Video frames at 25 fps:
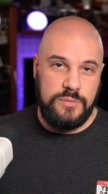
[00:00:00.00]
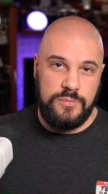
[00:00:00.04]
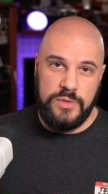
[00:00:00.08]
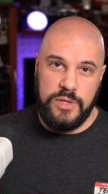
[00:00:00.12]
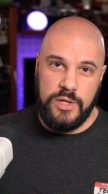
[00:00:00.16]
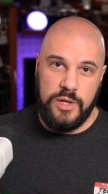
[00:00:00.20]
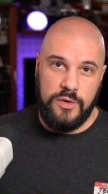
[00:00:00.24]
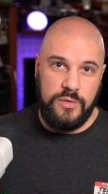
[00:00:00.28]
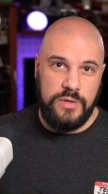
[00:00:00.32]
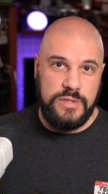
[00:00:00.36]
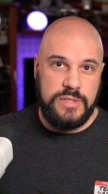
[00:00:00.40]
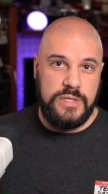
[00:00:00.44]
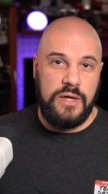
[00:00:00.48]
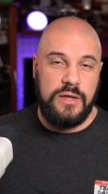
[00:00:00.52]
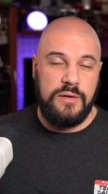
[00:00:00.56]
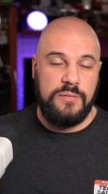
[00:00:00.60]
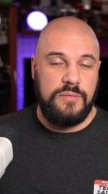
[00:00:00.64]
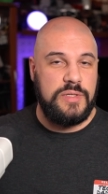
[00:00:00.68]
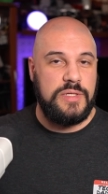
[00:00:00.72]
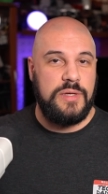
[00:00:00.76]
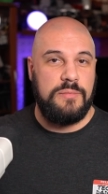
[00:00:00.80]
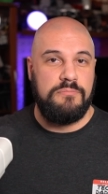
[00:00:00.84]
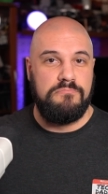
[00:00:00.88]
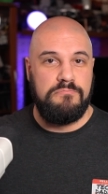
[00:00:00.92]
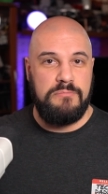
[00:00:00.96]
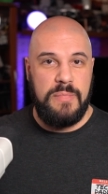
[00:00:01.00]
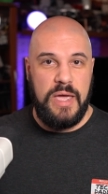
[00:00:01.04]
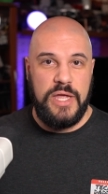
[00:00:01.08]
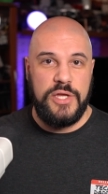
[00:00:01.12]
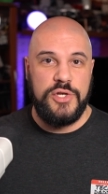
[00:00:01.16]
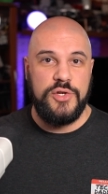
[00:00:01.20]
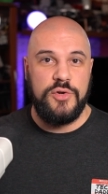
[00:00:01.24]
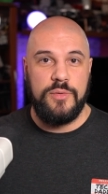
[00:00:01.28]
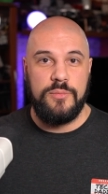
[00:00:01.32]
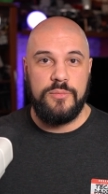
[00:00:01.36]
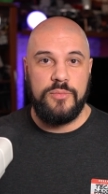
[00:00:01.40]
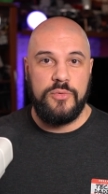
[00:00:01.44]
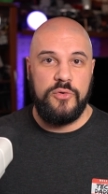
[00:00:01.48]
You know, it's gotten some
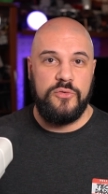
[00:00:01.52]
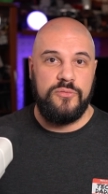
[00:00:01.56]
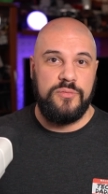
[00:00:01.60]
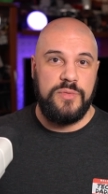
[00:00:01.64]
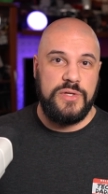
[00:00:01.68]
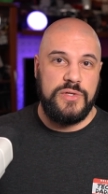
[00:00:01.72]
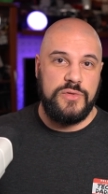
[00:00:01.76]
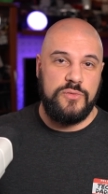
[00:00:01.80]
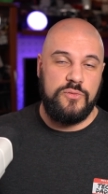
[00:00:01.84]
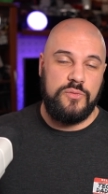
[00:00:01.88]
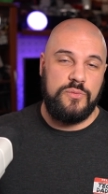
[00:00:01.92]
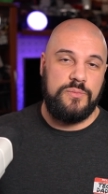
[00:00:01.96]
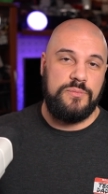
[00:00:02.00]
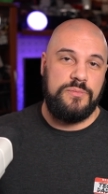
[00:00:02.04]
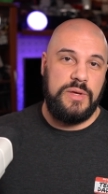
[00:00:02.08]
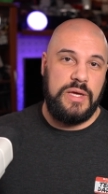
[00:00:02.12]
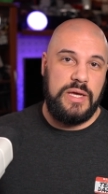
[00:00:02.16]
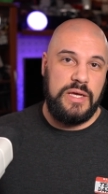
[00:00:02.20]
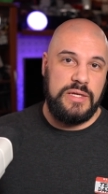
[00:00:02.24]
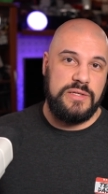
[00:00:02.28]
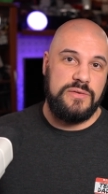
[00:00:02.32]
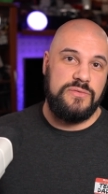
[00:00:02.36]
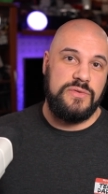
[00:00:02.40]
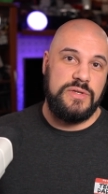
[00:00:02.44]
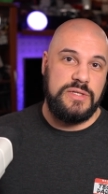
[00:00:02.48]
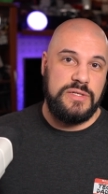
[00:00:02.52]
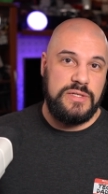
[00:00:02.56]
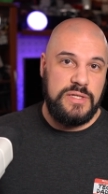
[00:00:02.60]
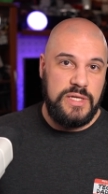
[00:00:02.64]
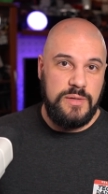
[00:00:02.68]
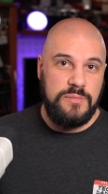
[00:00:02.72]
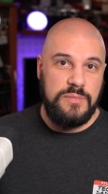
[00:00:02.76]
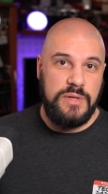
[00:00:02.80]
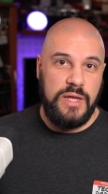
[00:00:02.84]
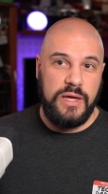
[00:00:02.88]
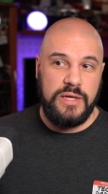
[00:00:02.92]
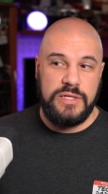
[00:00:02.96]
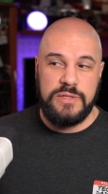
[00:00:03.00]
major improvements because of the
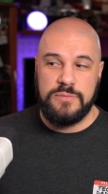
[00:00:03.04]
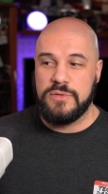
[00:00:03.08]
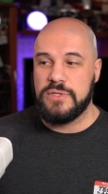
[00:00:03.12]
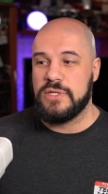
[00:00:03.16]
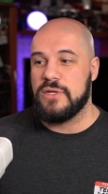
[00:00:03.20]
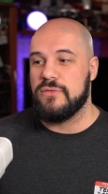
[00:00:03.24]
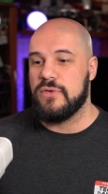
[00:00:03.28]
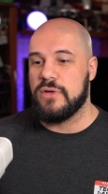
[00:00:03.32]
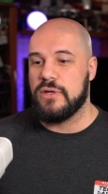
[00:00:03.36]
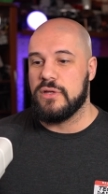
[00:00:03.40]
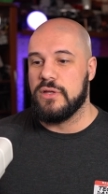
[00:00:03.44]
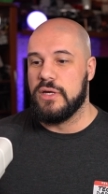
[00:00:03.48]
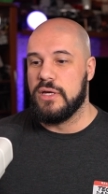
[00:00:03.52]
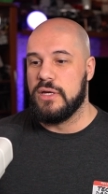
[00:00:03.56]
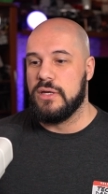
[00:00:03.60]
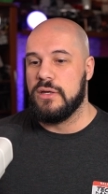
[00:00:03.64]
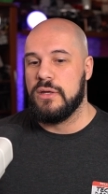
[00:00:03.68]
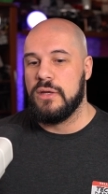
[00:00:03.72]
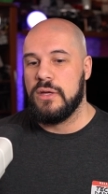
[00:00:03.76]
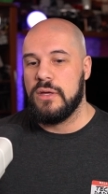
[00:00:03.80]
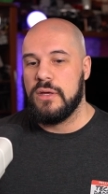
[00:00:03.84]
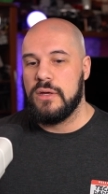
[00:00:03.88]
Steam Deck specifically,